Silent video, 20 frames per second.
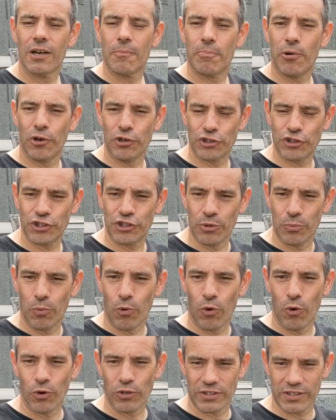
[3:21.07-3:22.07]
push the
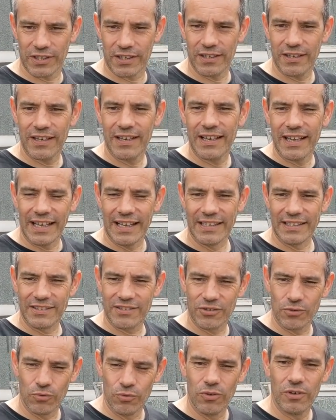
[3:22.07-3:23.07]
water
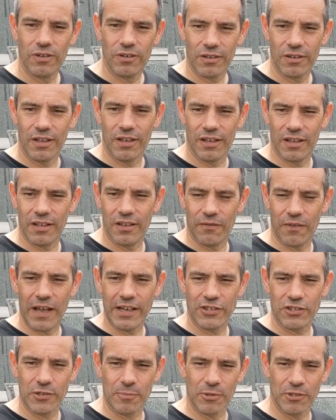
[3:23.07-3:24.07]
into the
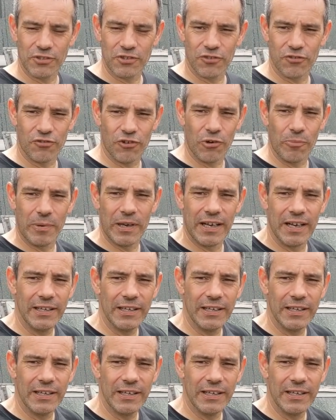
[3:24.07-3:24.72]
vegetables to grow bigger.